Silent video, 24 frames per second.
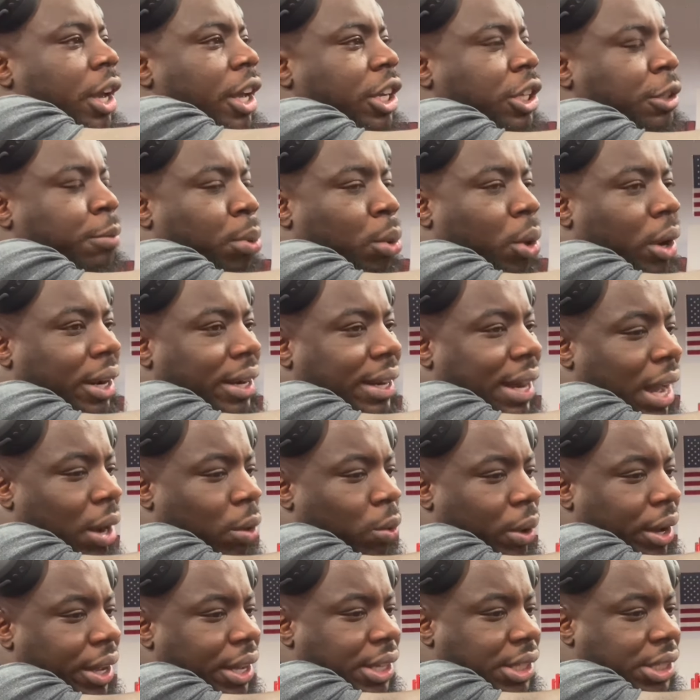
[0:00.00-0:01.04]
pointing out
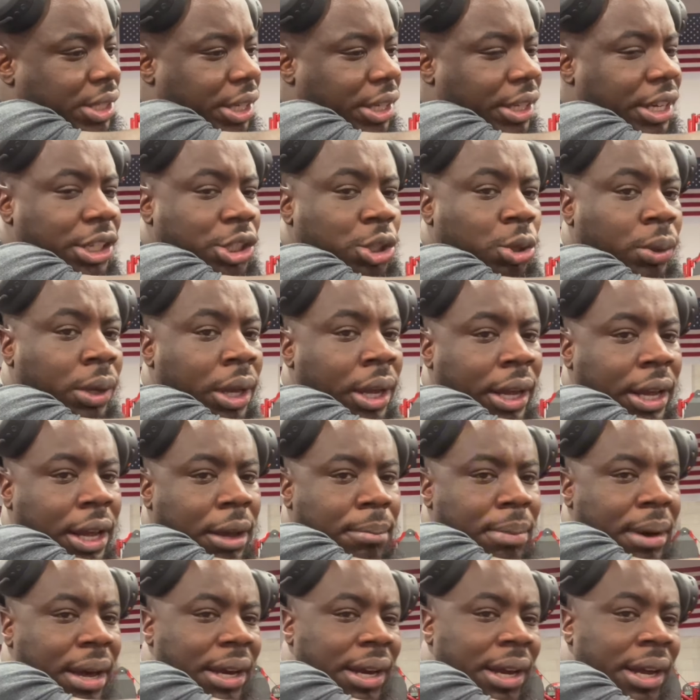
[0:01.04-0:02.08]
what he see that you can get
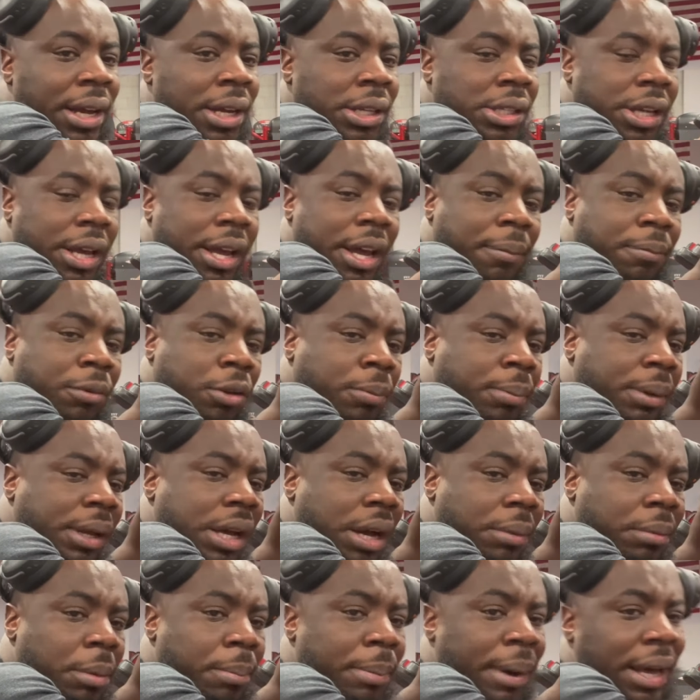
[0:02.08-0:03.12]
better in to help you
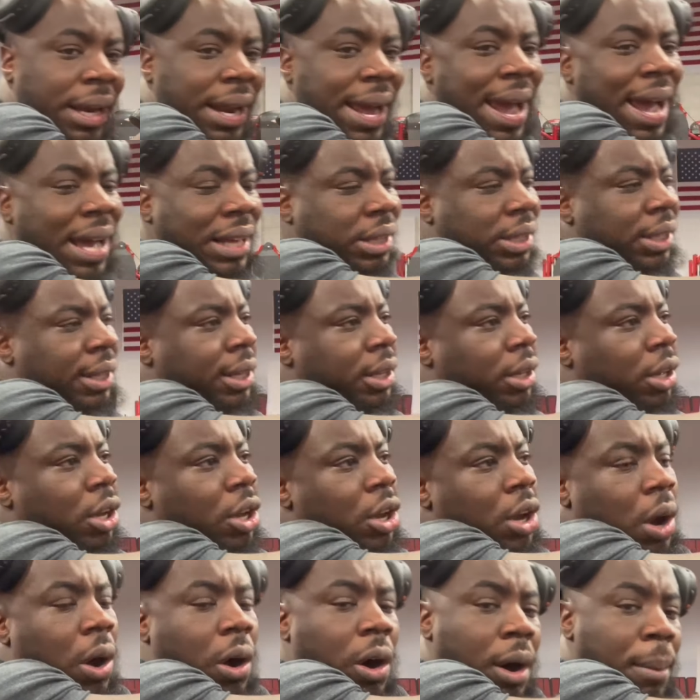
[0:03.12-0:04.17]
become a better athlete
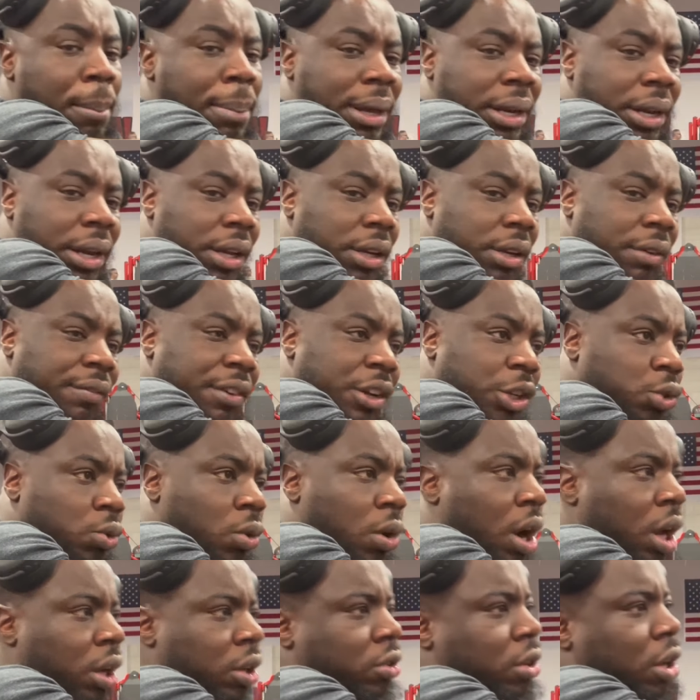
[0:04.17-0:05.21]
or a better individual
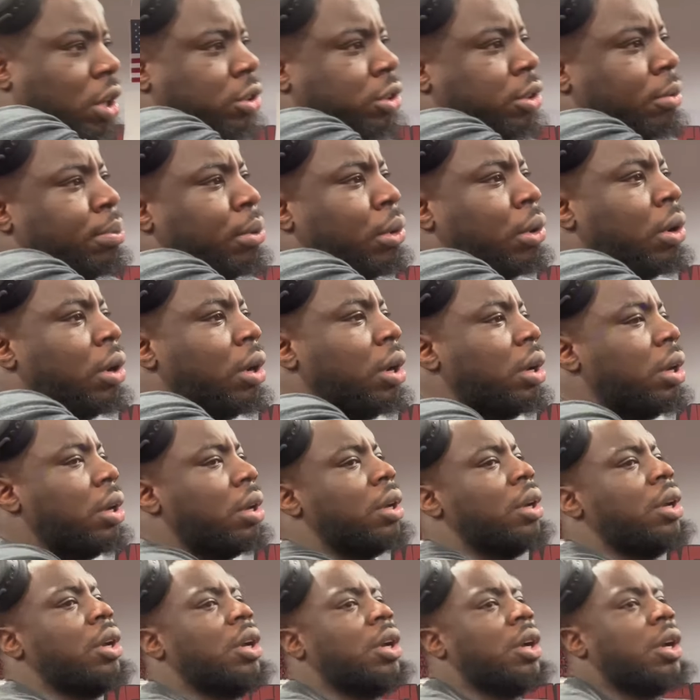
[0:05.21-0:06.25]
all across the board.
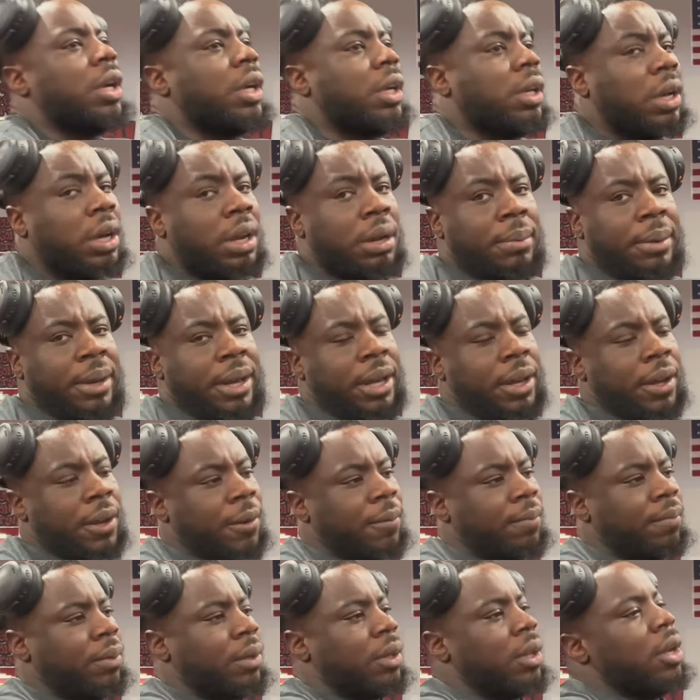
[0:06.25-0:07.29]
You know what I mean?
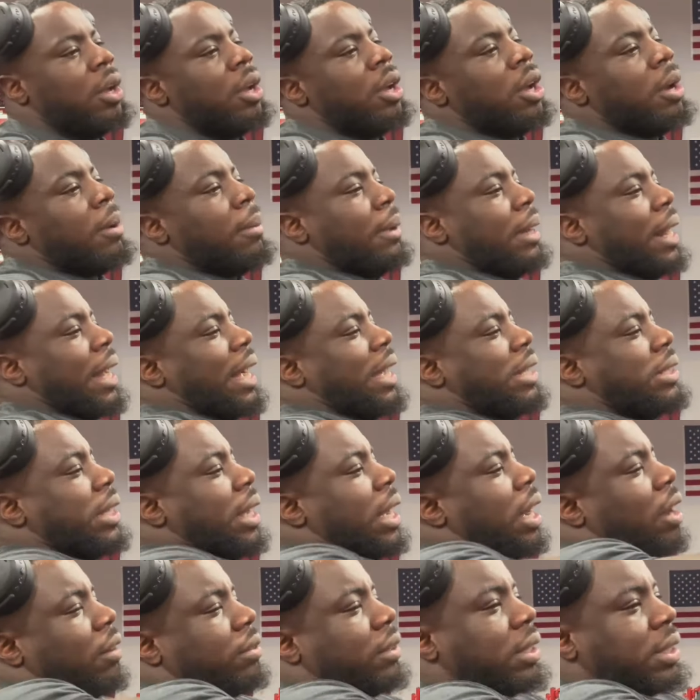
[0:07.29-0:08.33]
But like I say,
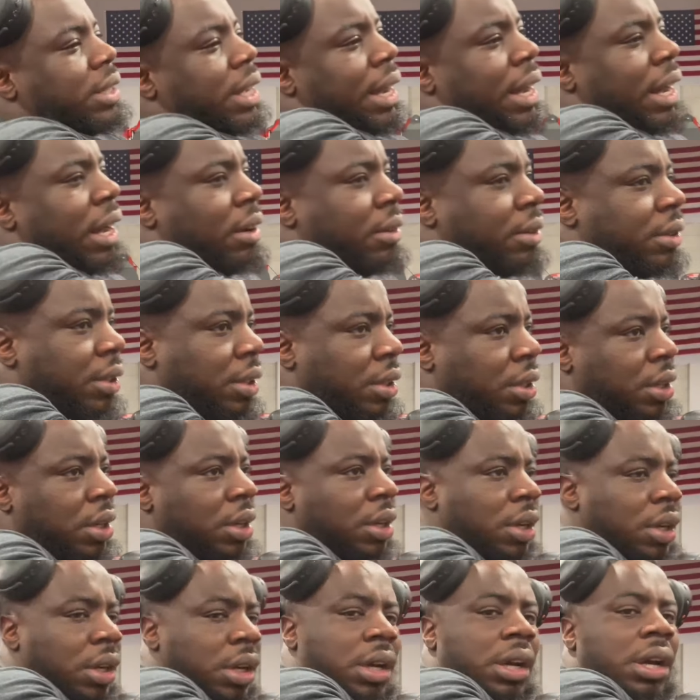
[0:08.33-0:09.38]
oftentimes,
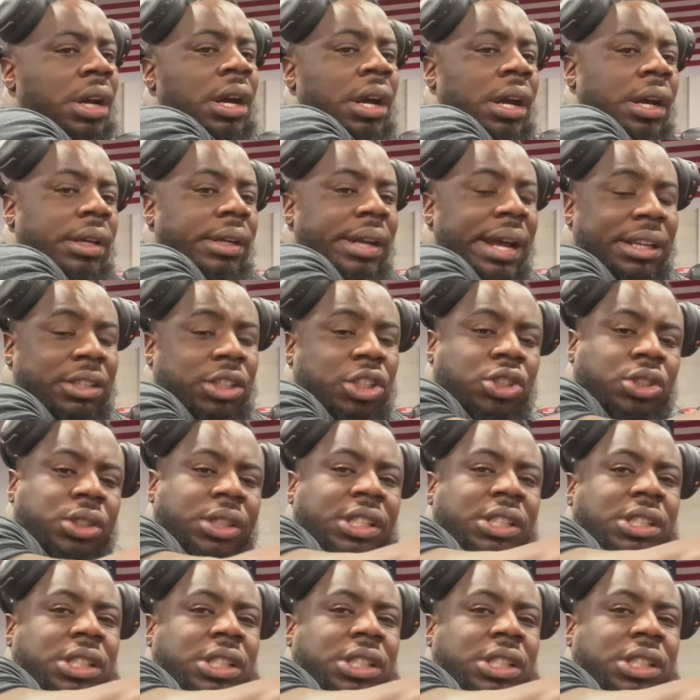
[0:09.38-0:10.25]
this is